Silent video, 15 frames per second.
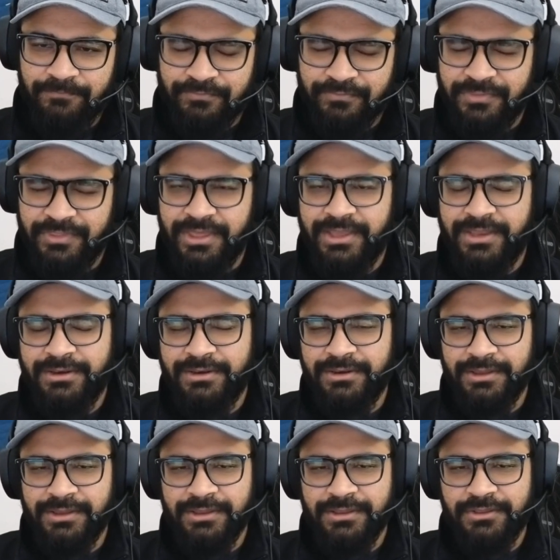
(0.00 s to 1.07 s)
then
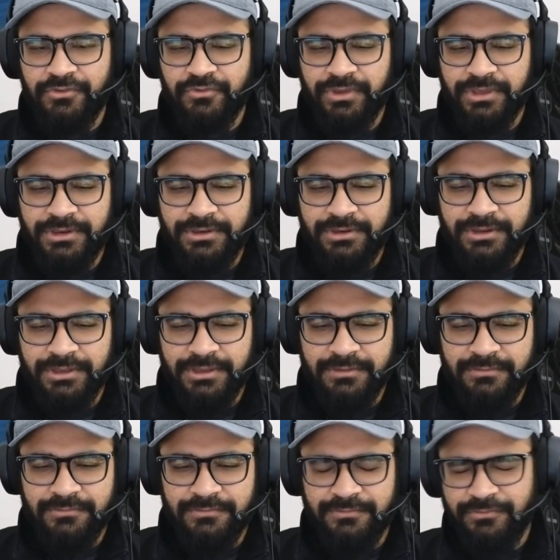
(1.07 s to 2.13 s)

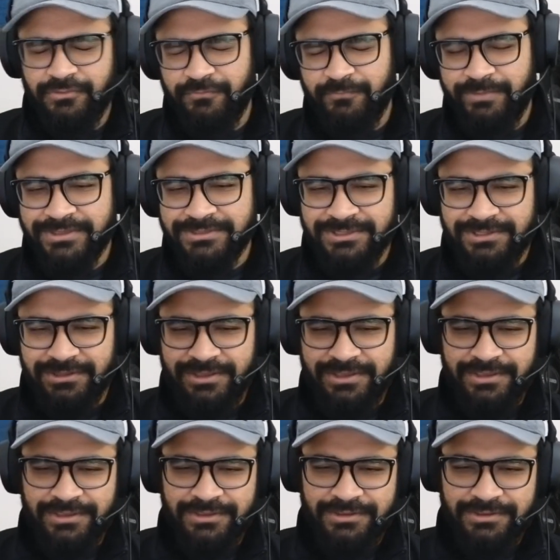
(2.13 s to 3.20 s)
you've basically